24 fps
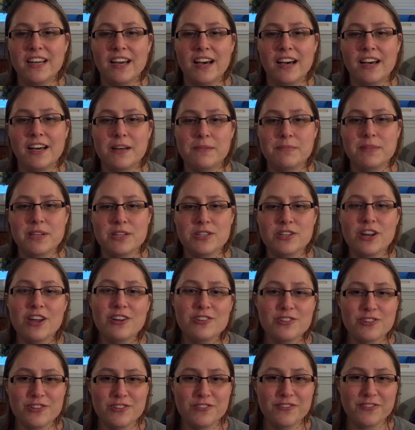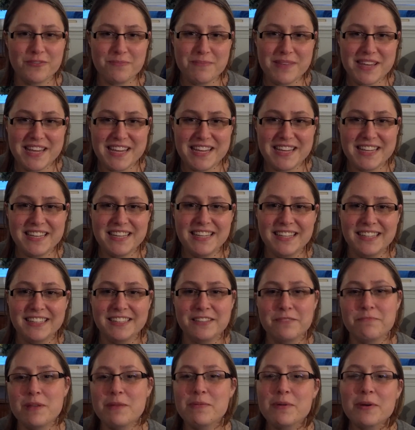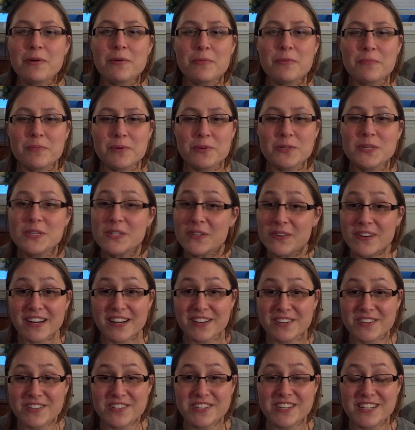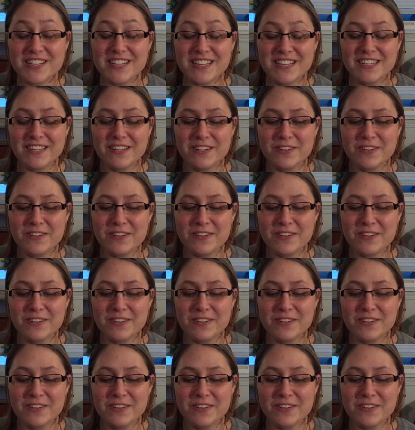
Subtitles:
That's not true for me. Maybe it will boost your energy.